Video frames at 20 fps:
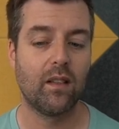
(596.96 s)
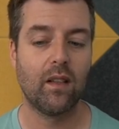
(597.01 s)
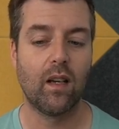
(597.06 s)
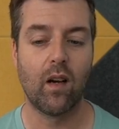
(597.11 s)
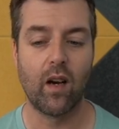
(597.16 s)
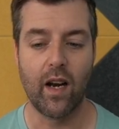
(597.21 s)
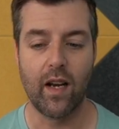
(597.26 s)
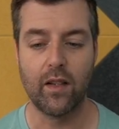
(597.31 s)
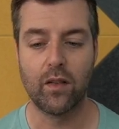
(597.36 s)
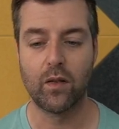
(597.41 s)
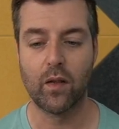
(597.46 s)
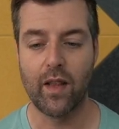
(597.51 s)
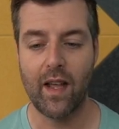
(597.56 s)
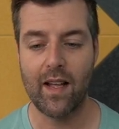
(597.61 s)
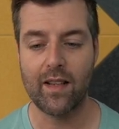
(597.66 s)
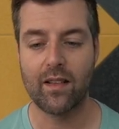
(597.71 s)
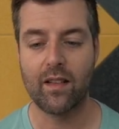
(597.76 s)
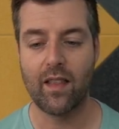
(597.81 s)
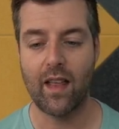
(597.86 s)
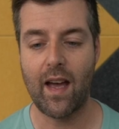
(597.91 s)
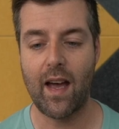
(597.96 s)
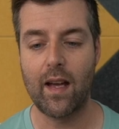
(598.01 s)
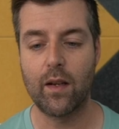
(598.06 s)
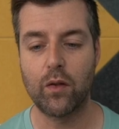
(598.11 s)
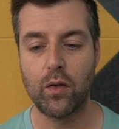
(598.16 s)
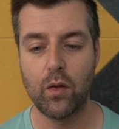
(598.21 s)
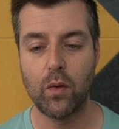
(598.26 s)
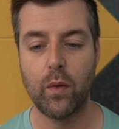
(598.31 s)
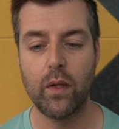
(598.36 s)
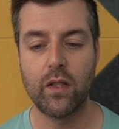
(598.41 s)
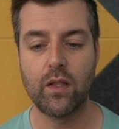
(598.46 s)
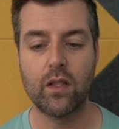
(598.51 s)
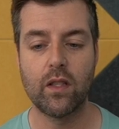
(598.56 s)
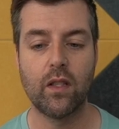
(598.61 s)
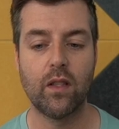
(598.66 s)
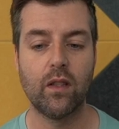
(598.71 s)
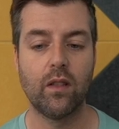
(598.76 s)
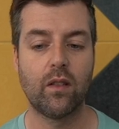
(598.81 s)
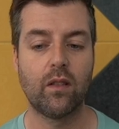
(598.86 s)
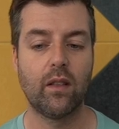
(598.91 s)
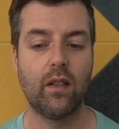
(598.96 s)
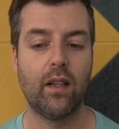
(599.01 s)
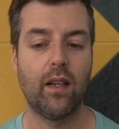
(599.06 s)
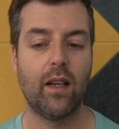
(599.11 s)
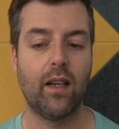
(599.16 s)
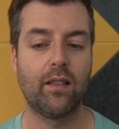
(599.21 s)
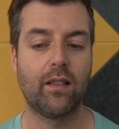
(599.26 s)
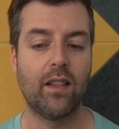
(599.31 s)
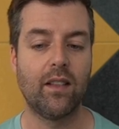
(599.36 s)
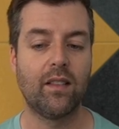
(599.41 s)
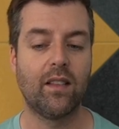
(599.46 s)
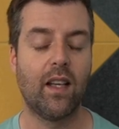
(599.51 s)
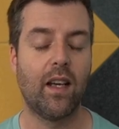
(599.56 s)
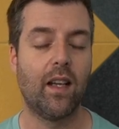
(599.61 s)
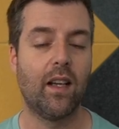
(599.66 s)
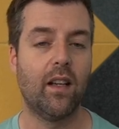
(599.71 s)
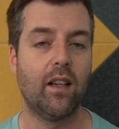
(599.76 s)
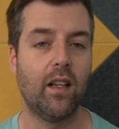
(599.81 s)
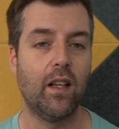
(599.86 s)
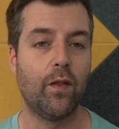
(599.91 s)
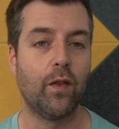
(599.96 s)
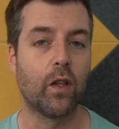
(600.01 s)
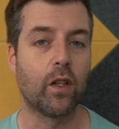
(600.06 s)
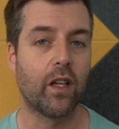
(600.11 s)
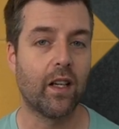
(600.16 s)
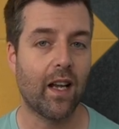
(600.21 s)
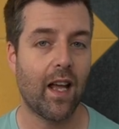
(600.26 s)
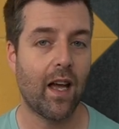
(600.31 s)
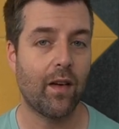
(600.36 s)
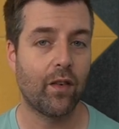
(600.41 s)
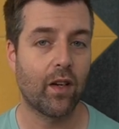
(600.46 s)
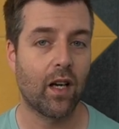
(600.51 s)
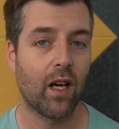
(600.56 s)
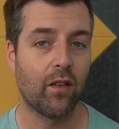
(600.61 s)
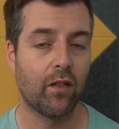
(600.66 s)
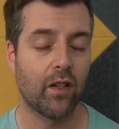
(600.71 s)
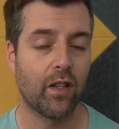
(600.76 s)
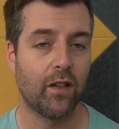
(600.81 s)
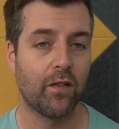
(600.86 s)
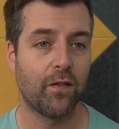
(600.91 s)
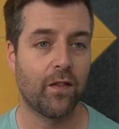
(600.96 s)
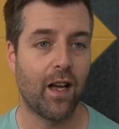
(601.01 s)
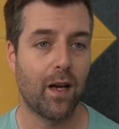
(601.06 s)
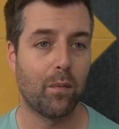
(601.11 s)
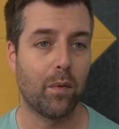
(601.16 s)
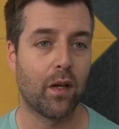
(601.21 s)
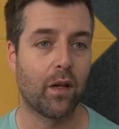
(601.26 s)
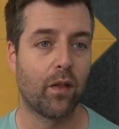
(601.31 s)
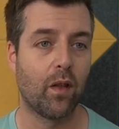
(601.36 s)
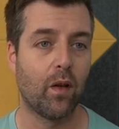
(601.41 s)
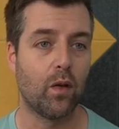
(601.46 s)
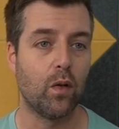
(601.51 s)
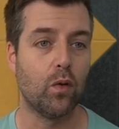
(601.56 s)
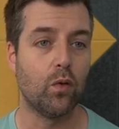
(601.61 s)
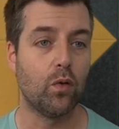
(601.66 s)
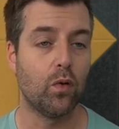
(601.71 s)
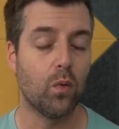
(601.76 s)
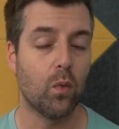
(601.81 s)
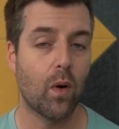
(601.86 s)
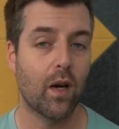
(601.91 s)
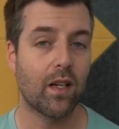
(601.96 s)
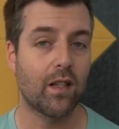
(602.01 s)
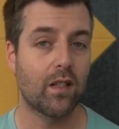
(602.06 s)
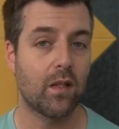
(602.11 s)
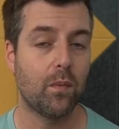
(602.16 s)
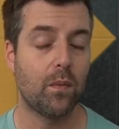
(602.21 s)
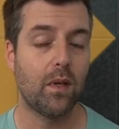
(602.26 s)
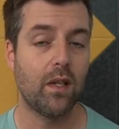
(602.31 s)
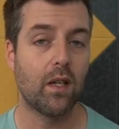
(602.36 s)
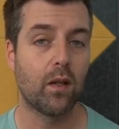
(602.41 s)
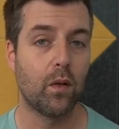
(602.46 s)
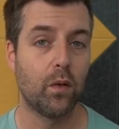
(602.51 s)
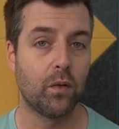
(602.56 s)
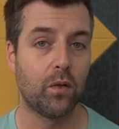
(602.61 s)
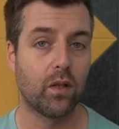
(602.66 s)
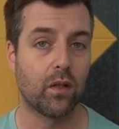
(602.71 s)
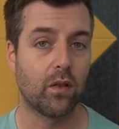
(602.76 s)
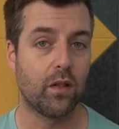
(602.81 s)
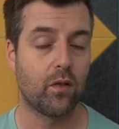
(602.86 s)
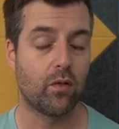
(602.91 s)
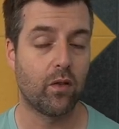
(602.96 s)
All right, so that's that, 2 inches. as I said, if you're going to have it covered in fabric, though, you do want it to be acoustically